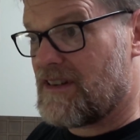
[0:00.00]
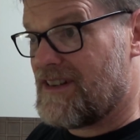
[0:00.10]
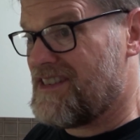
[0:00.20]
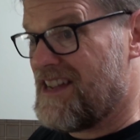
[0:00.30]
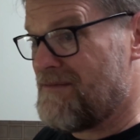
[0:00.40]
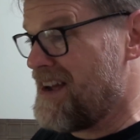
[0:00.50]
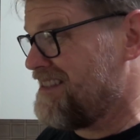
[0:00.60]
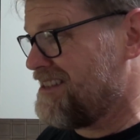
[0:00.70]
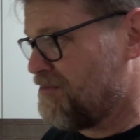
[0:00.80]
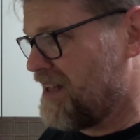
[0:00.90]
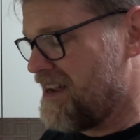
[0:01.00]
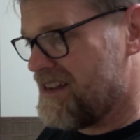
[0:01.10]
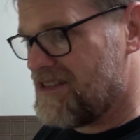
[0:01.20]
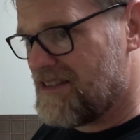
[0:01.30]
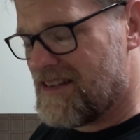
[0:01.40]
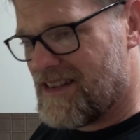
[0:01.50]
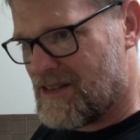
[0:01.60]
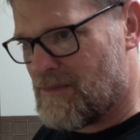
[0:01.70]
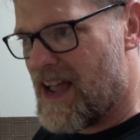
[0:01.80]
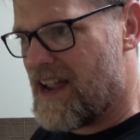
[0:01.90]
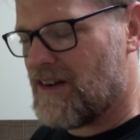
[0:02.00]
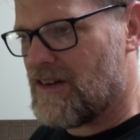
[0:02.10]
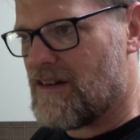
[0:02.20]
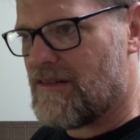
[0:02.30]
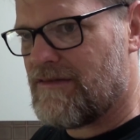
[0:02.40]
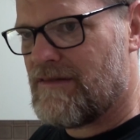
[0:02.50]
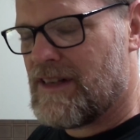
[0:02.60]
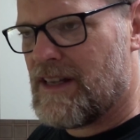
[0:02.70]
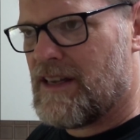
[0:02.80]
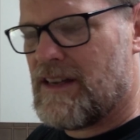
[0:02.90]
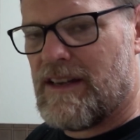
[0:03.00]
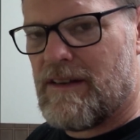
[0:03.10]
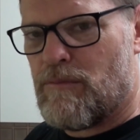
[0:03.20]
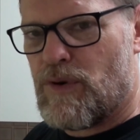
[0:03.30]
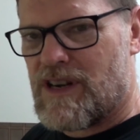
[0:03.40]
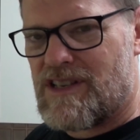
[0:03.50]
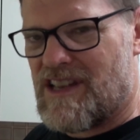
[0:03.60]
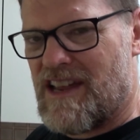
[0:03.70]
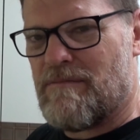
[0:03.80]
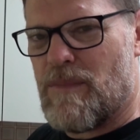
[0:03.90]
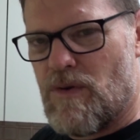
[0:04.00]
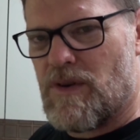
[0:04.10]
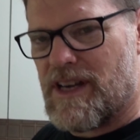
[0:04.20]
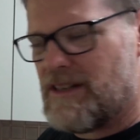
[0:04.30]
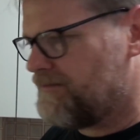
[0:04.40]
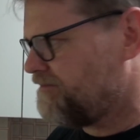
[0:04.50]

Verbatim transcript: like I said, mate, this place is made of bricks and mortar.